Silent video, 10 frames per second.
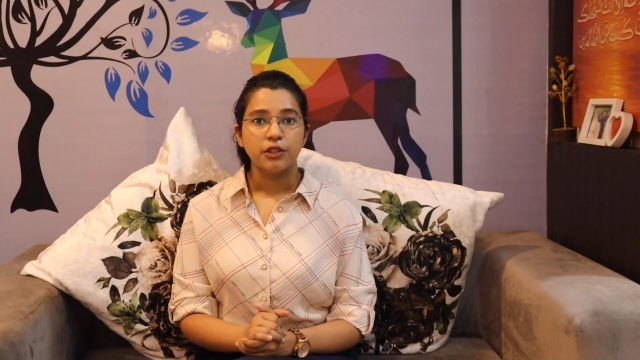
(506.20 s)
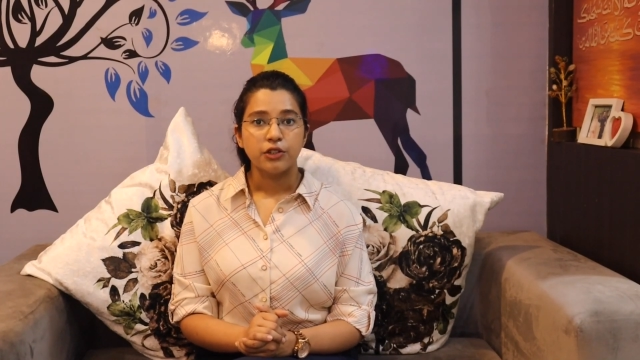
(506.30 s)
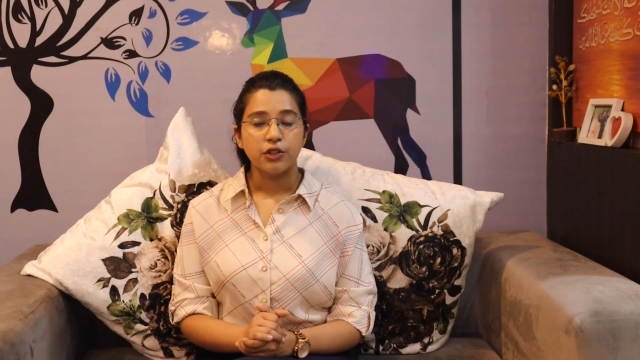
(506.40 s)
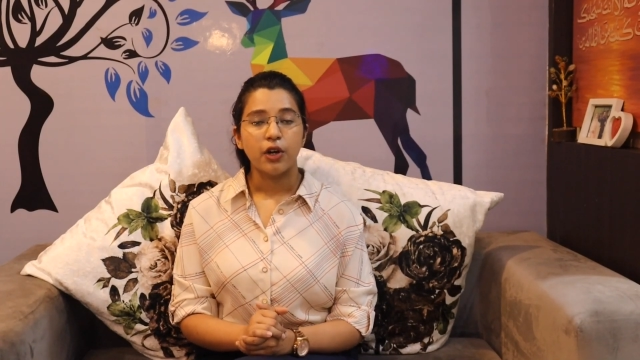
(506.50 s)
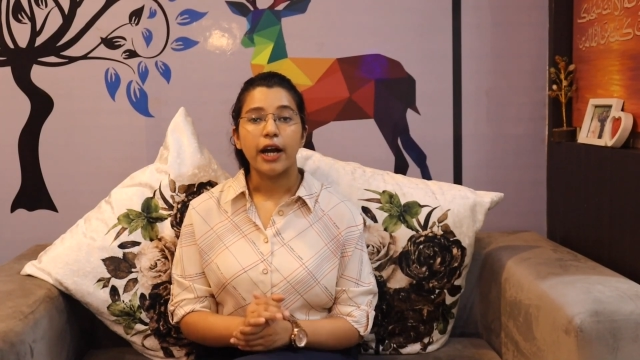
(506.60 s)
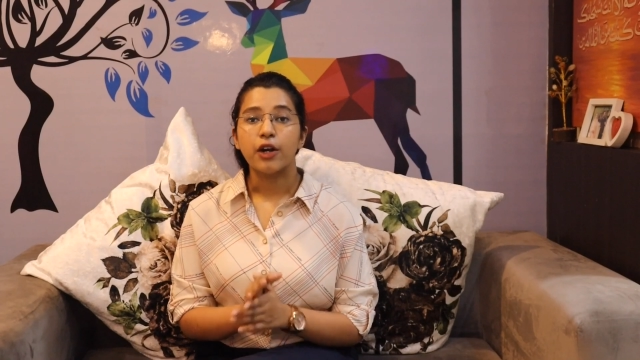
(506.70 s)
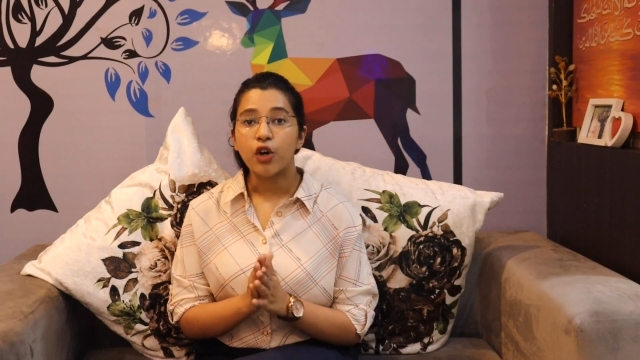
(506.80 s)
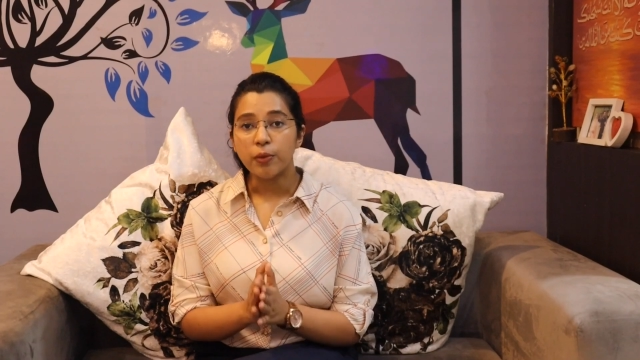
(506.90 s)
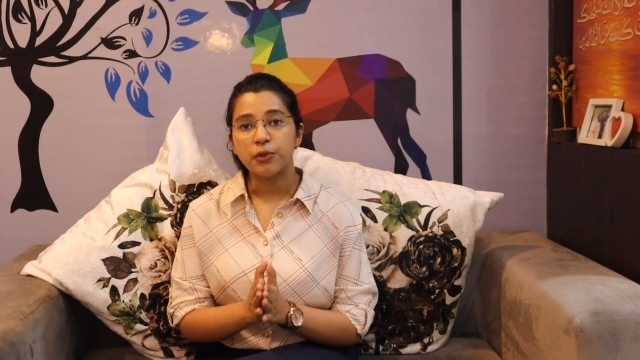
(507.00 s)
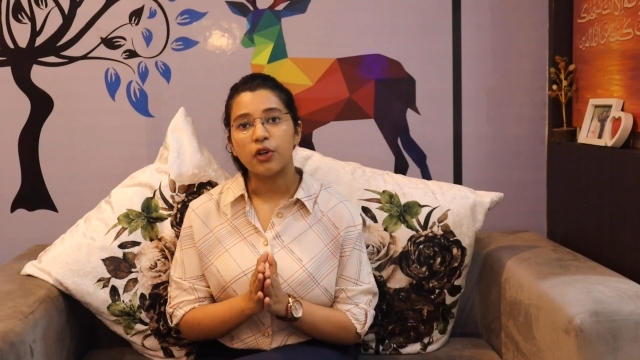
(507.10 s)
So I
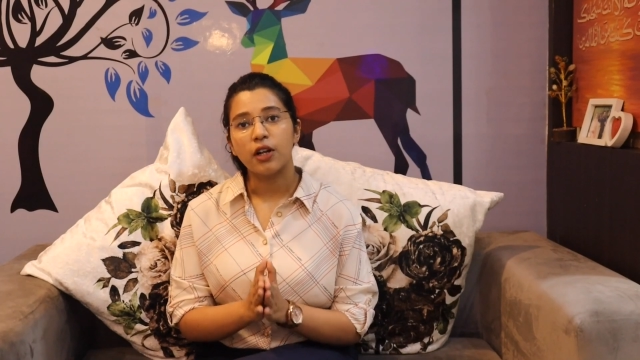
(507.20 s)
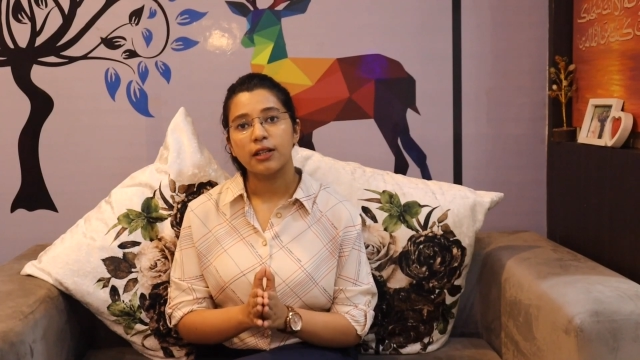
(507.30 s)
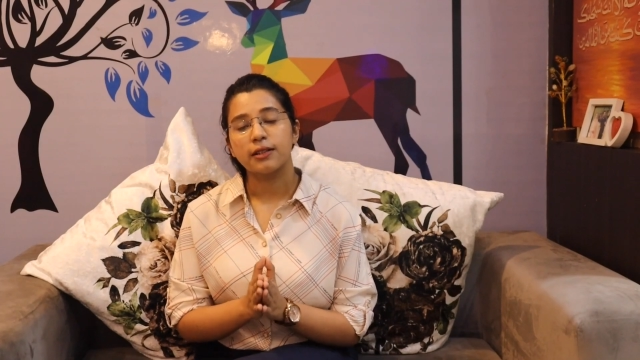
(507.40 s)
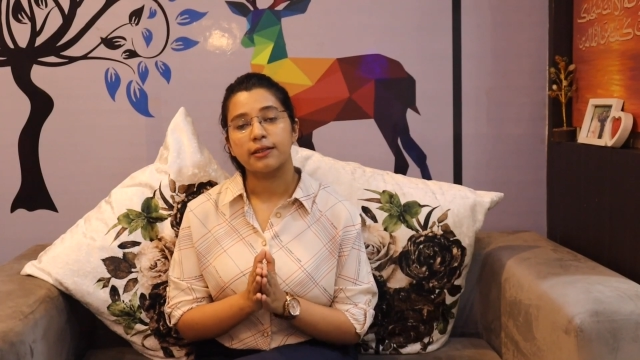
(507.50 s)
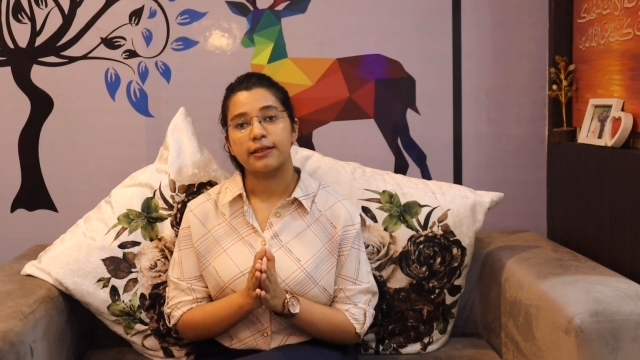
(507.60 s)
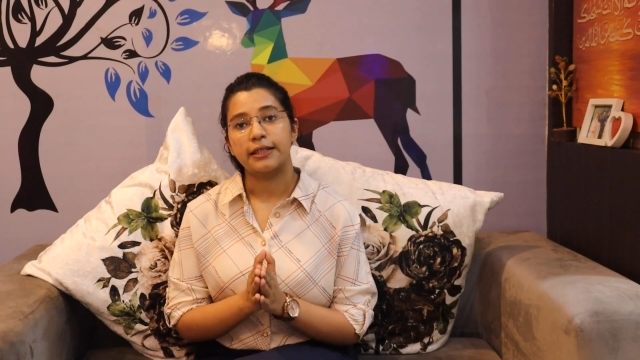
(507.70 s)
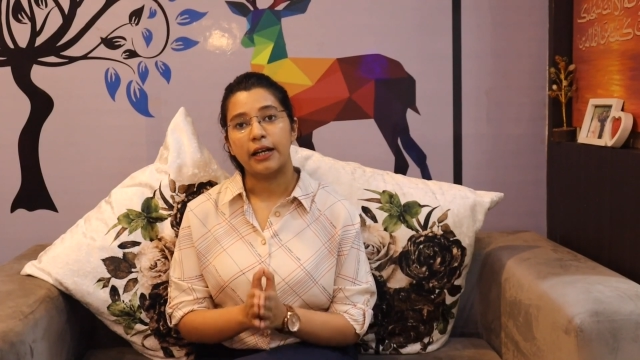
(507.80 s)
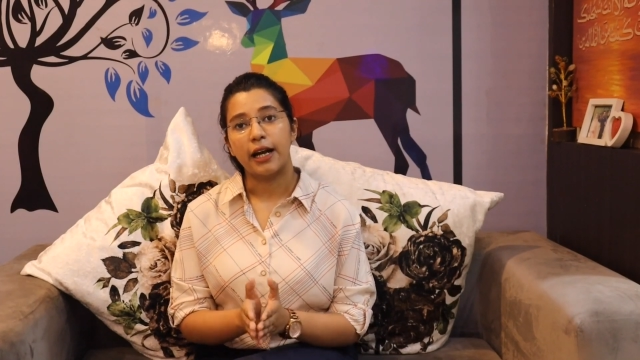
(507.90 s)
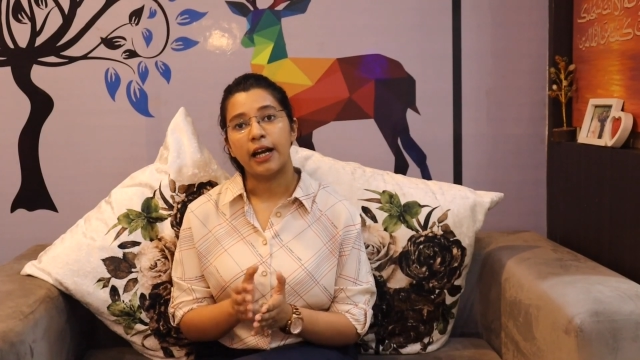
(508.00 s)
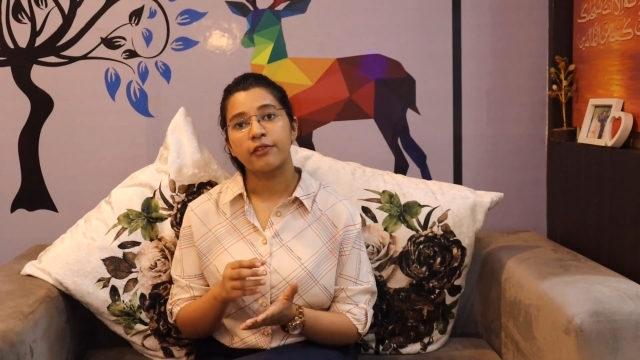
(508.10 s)
hope you all
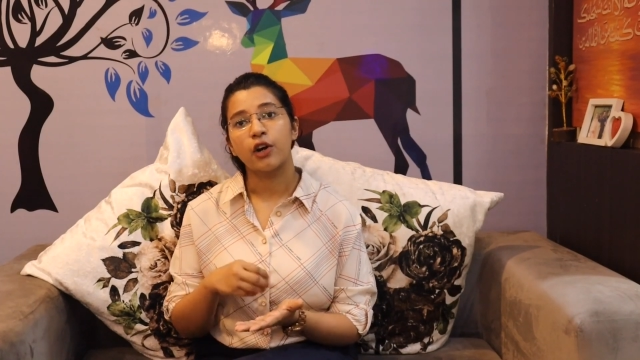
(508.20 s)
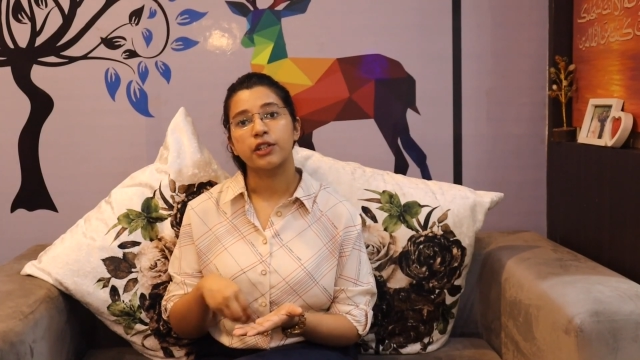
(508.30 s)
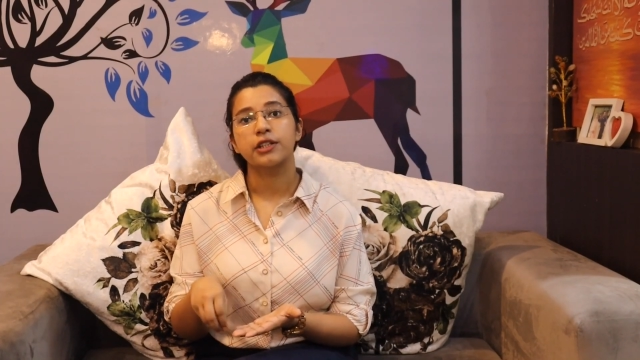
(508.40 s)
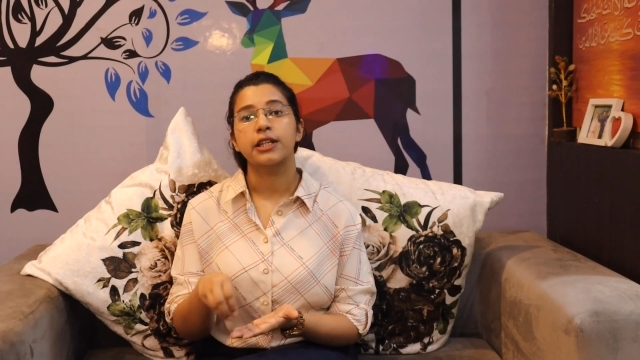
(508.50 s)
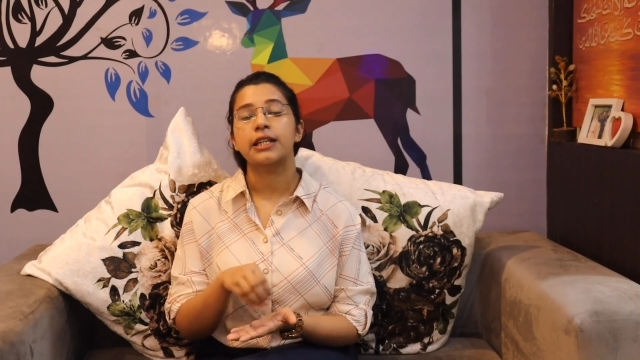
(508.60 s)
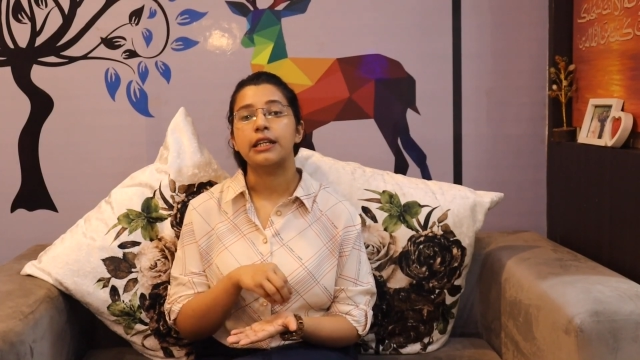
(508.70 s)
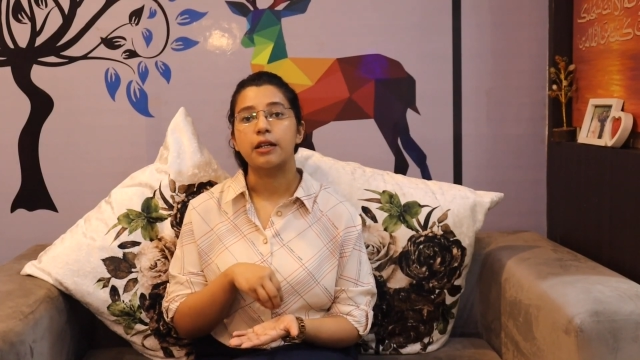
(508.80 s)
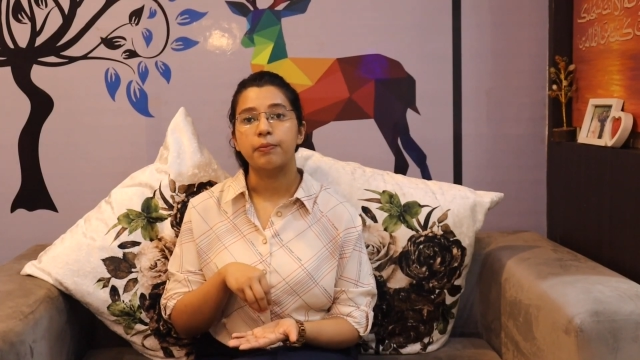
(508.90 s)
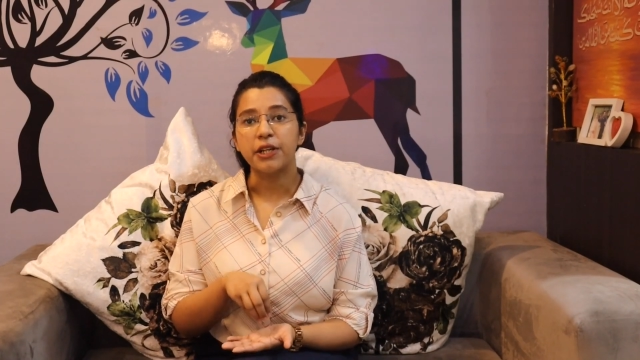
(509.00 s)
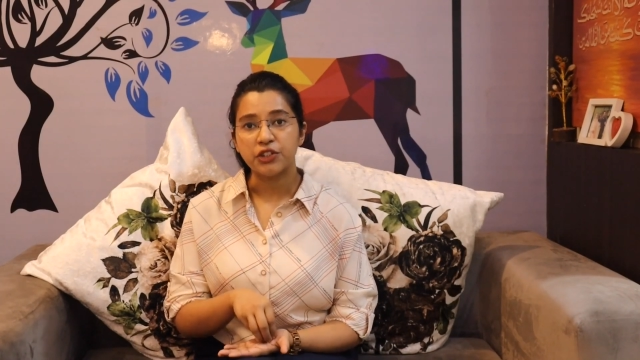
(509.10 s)
have gotten a
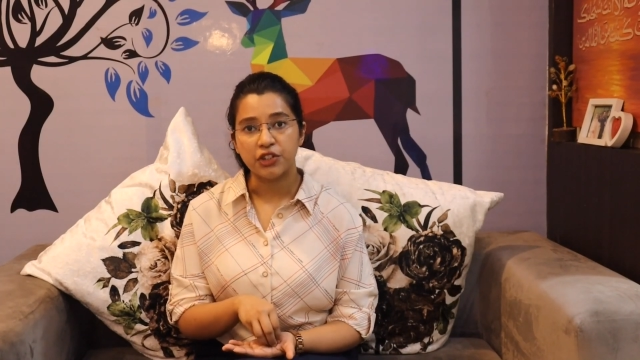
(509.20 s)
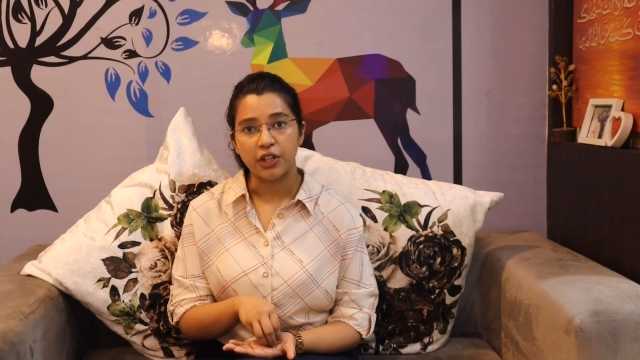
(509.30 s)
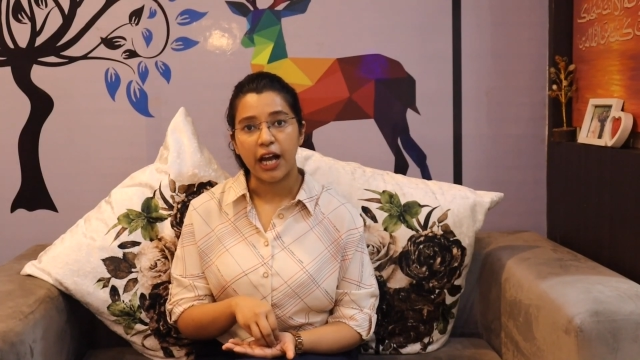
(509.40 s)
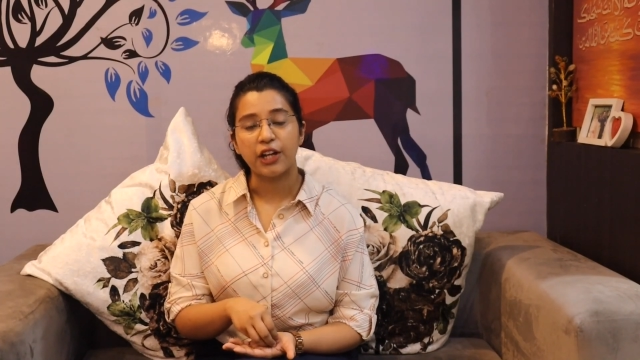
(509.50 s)
clear picture